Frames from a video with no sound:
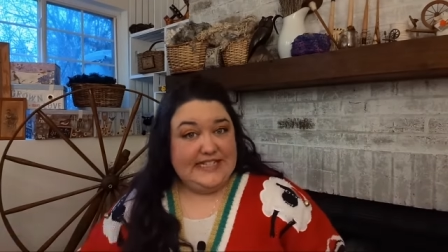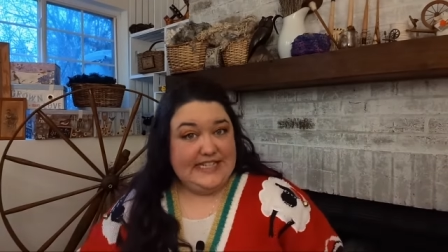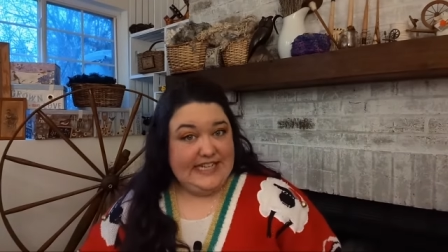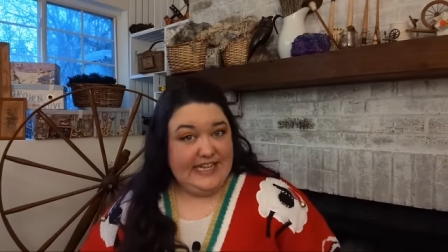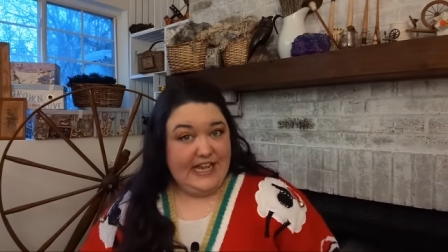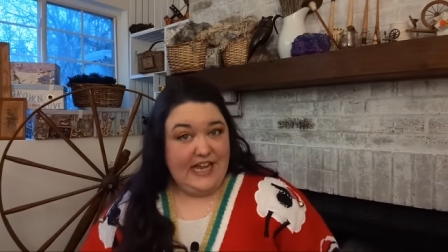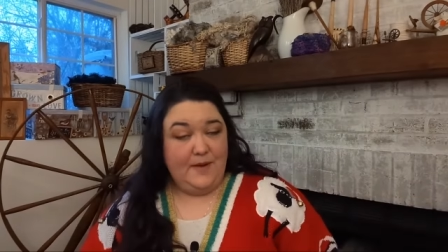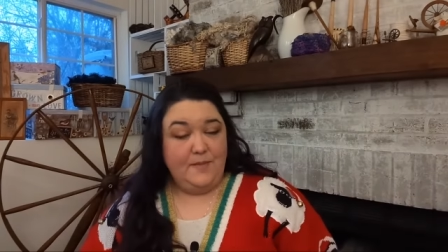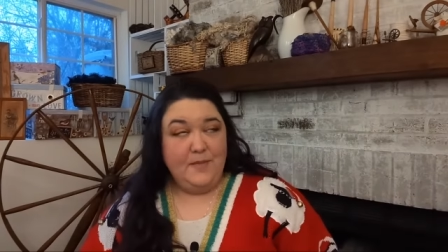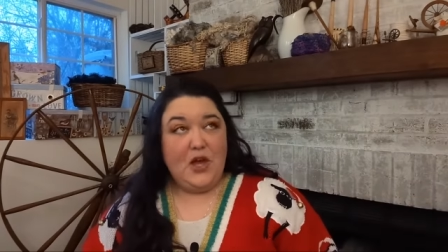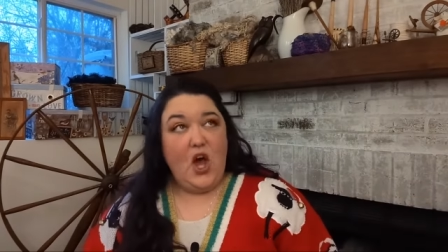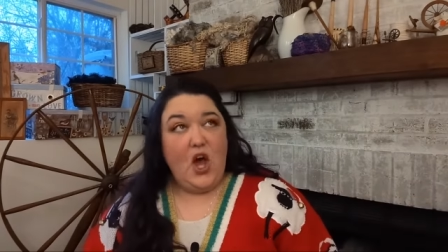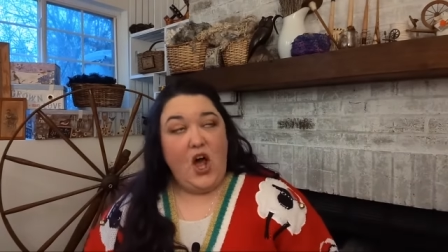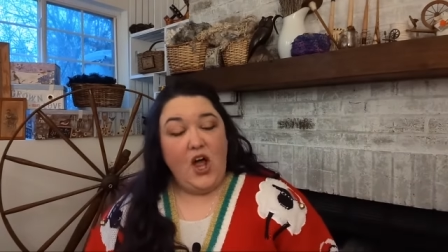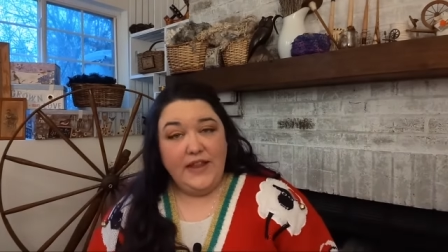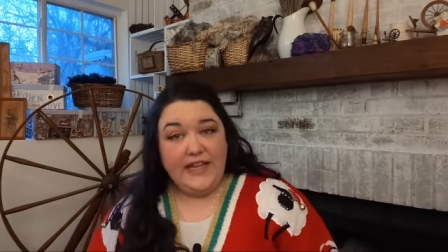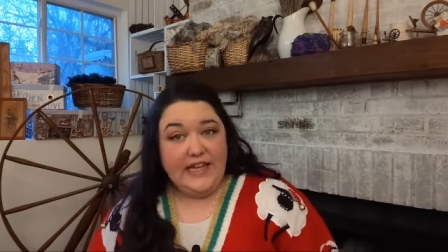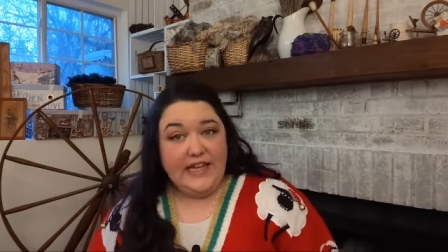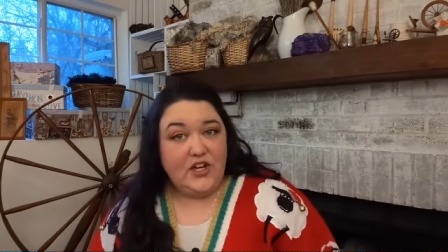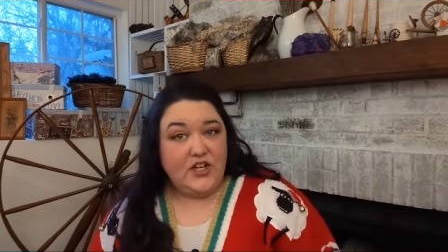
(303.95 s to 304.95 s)
i I'm
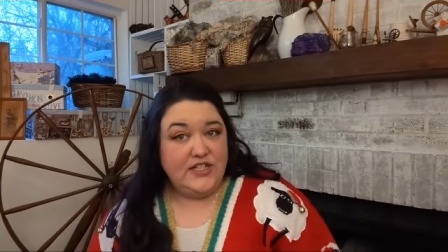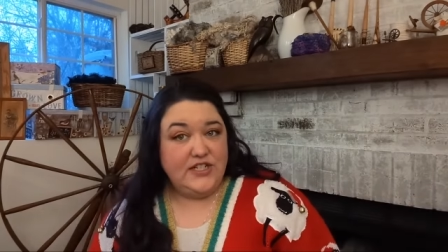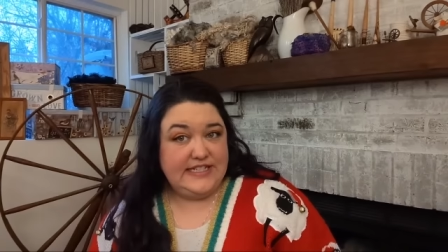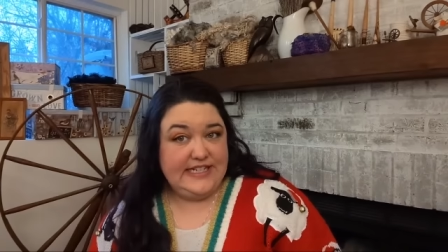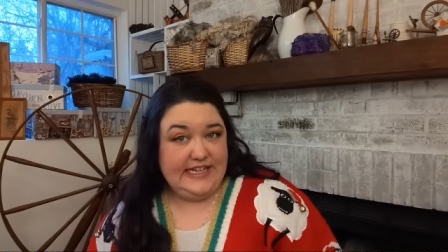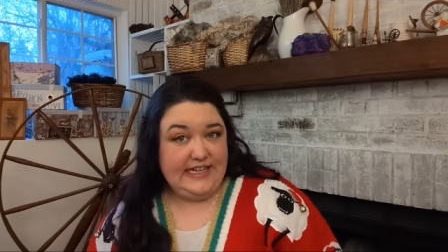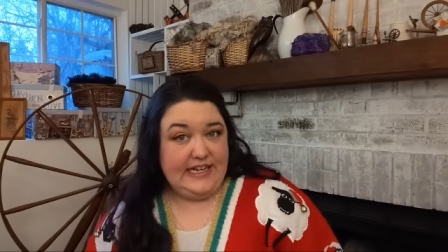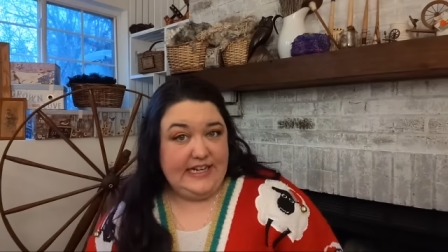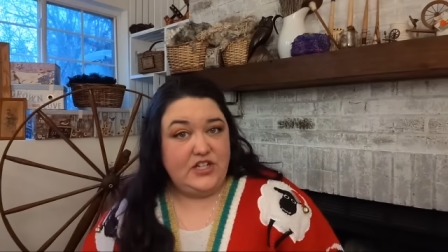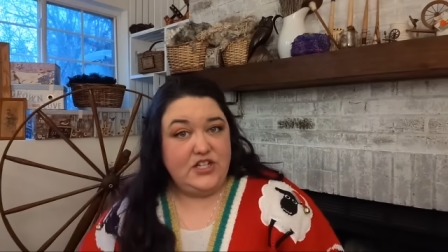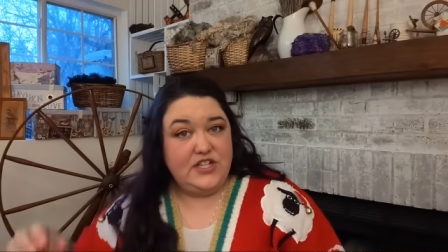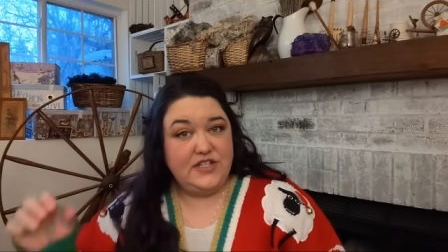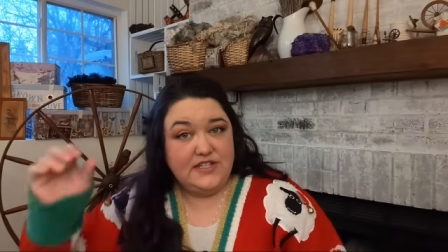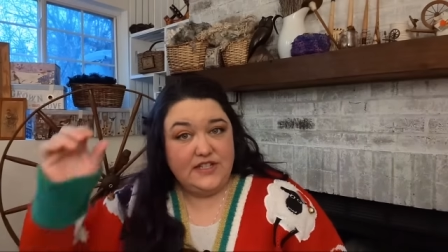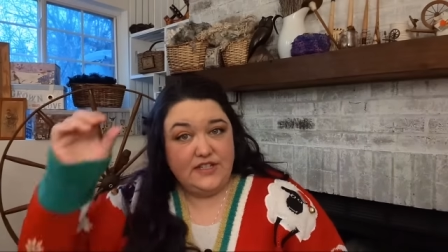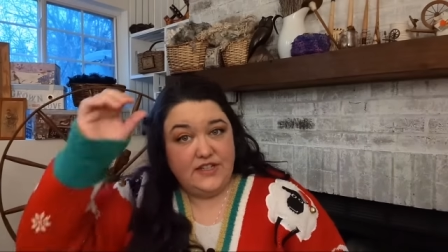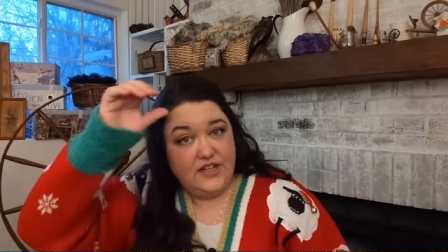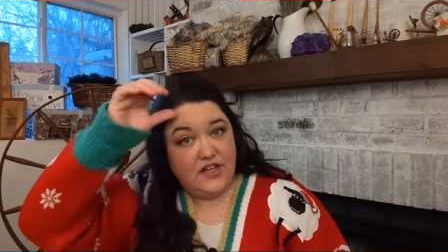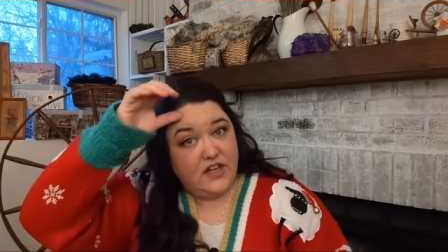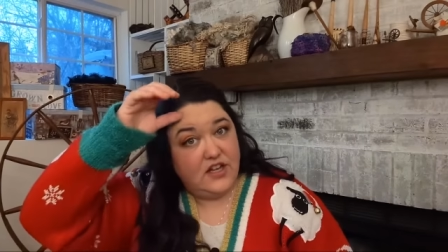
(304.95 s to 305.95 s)
calling her Tina. She's a
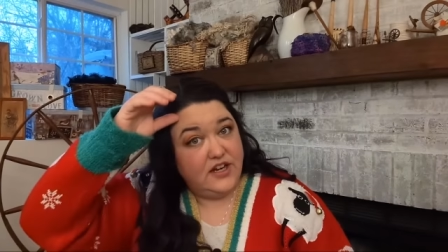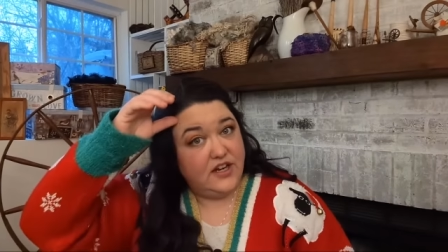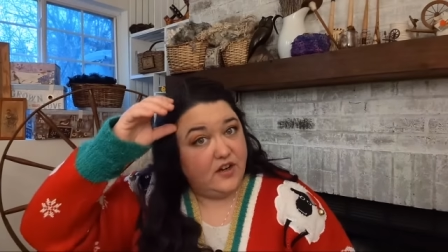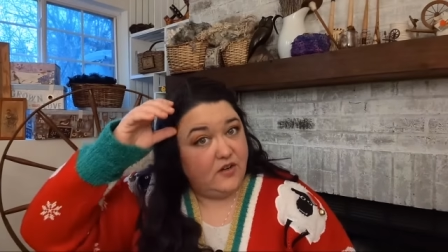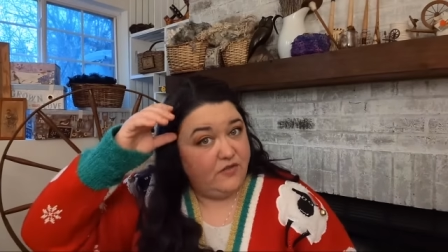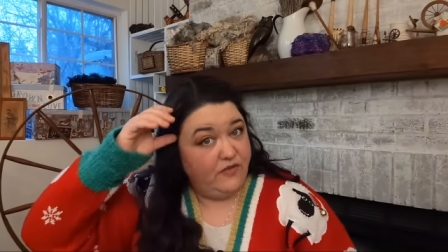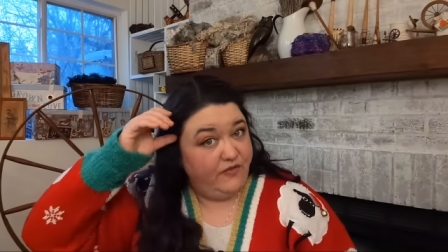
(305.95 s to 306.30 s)
Leclerc